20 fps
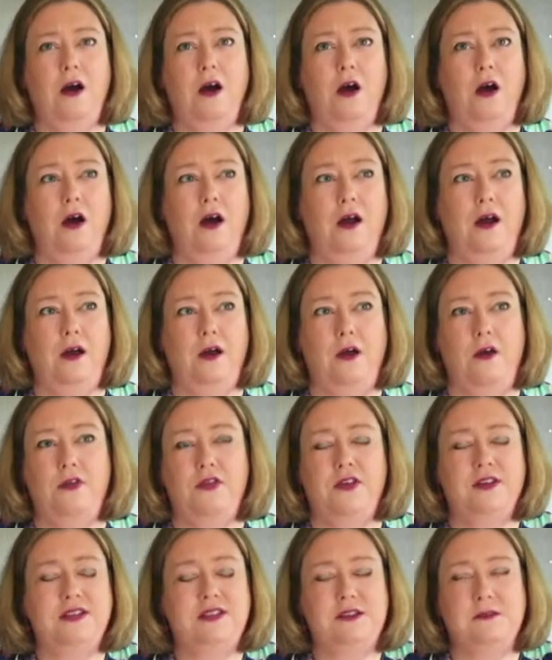
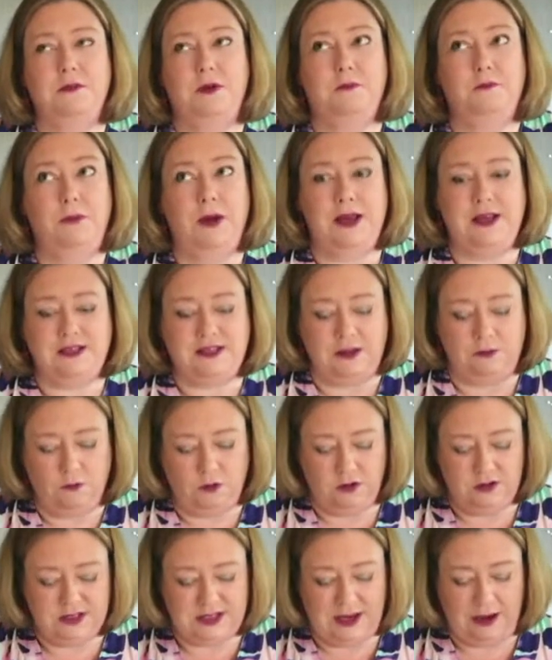There's some amazing
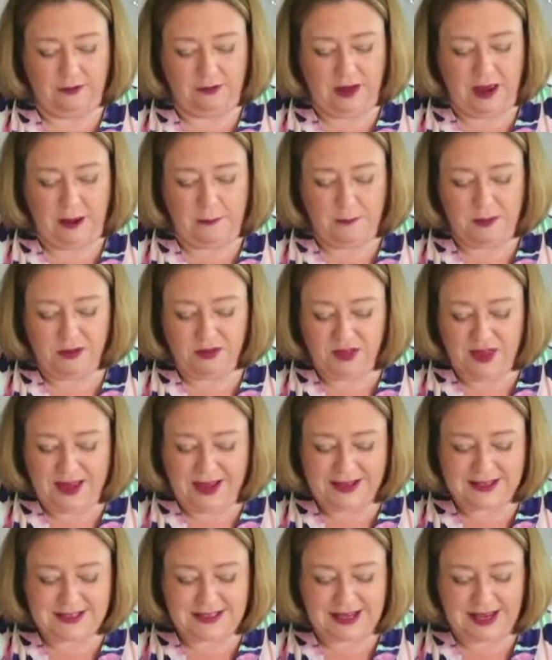ones out there, but
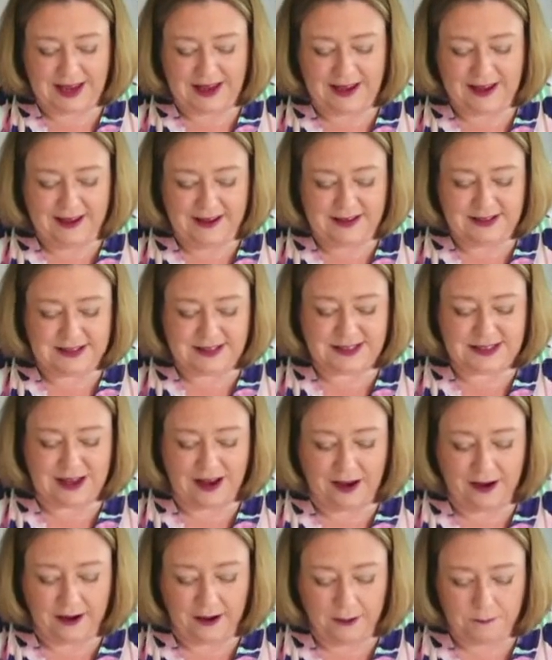this is
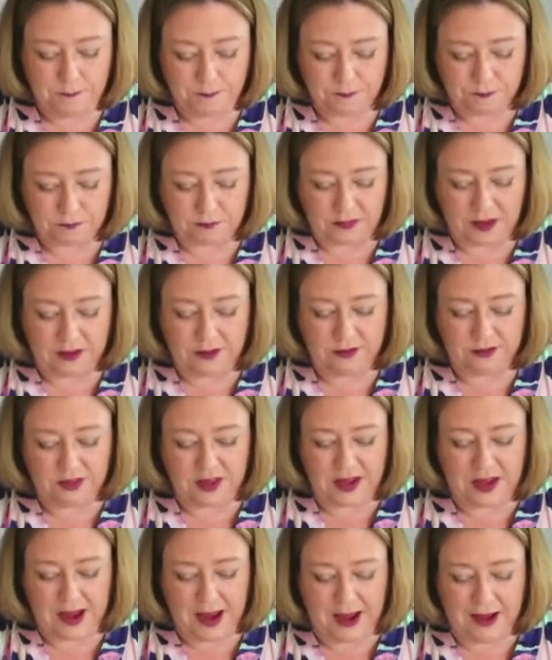
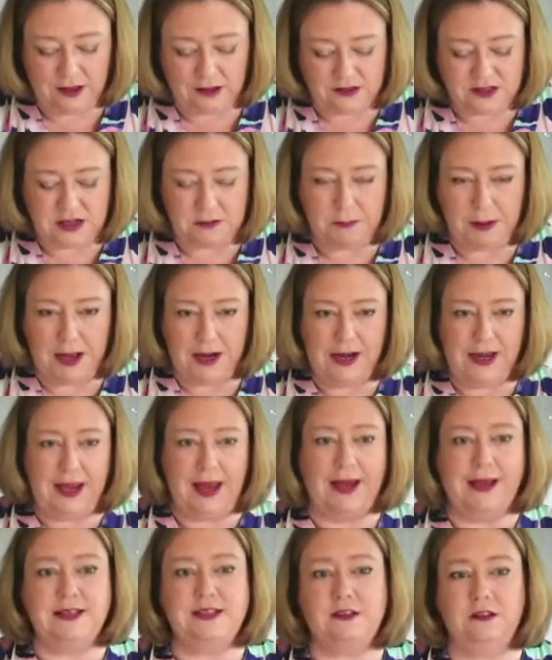the Aldi
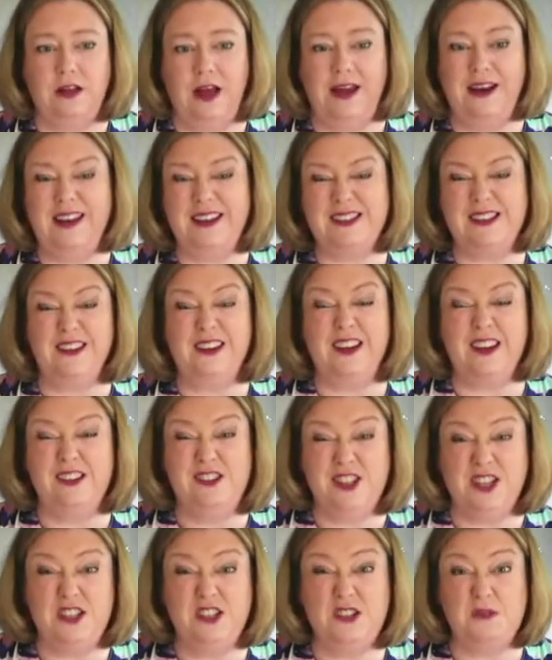Ballycastle, and it's like a
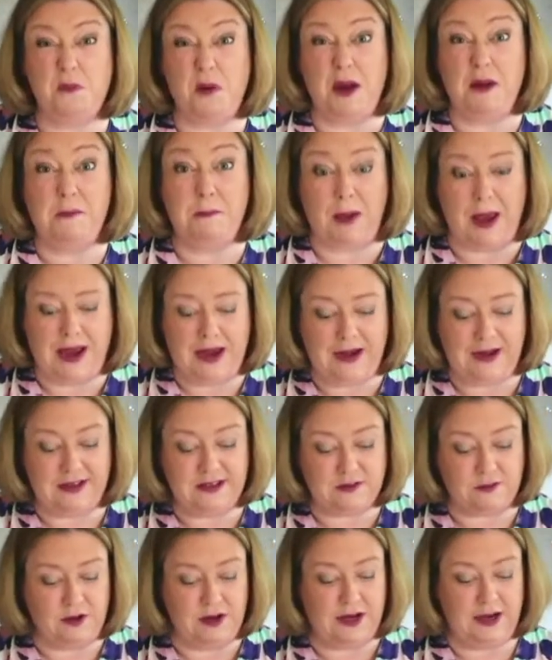gingerbread
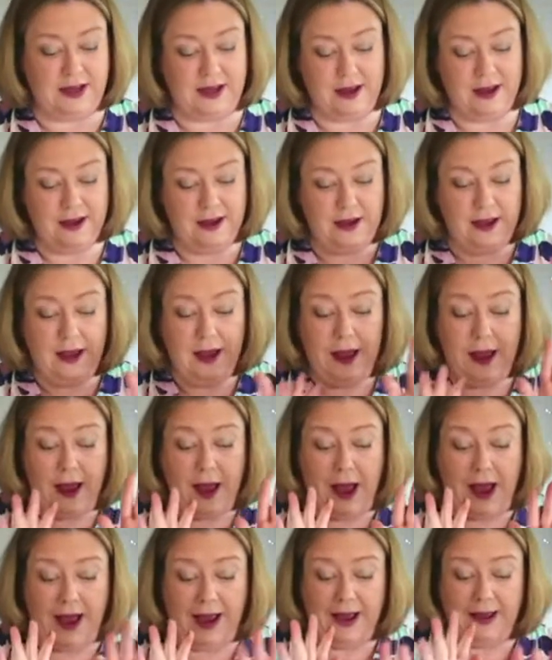Bailey's, really.
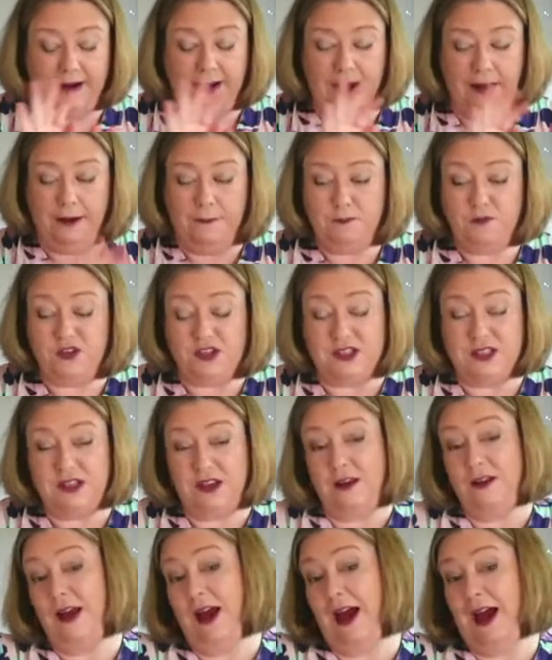And I'm
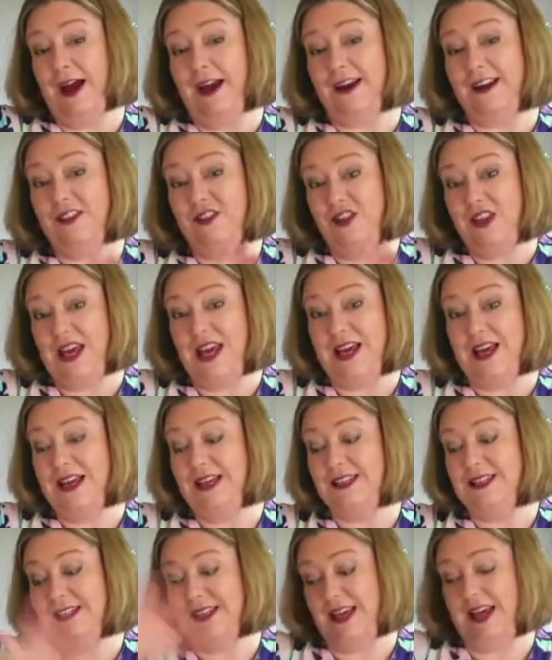just going to add
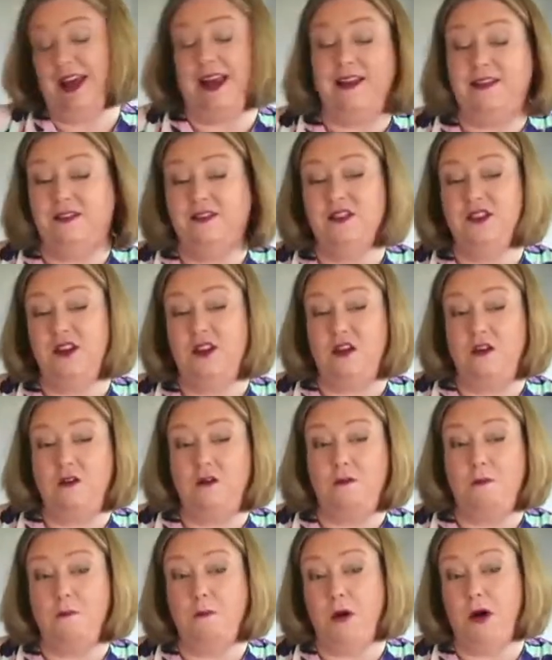this
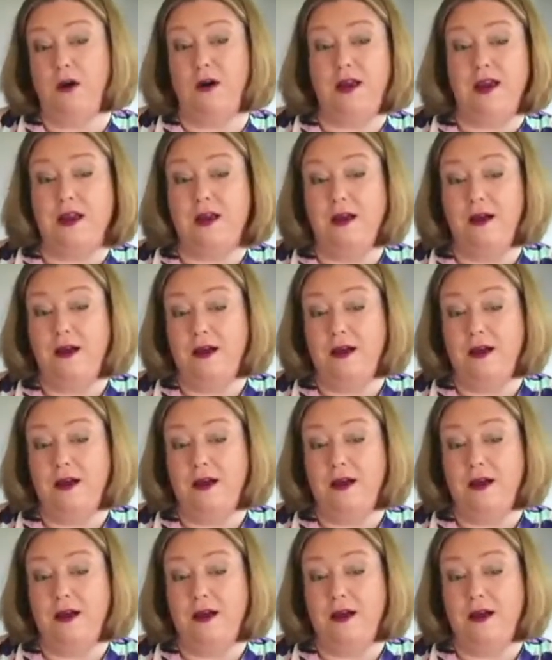into my